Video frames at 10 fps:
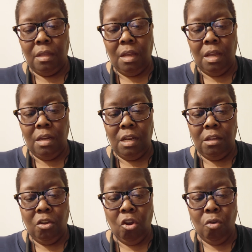and
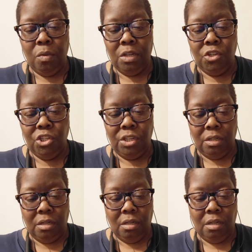encourage
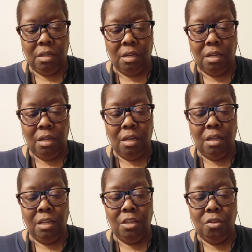
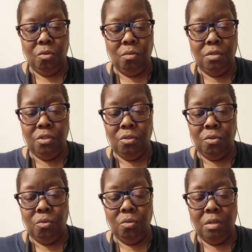you
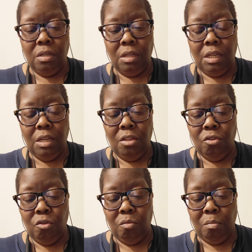to
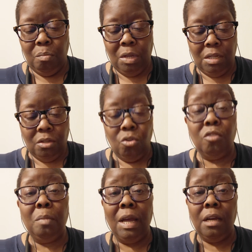either pick the
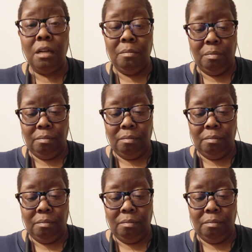hook back up